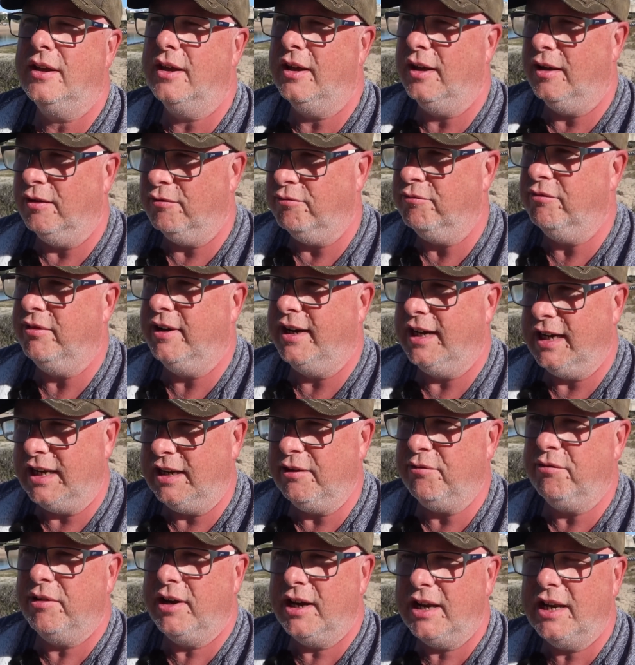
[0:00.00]

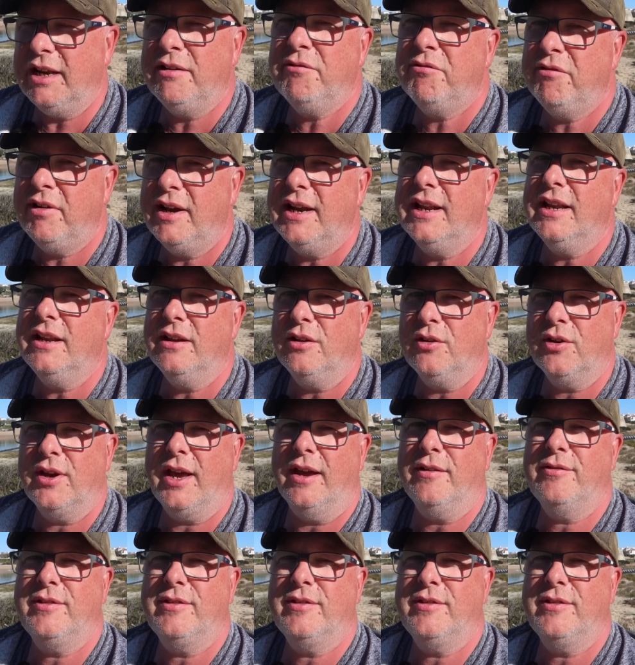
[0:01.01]
Really, really, really look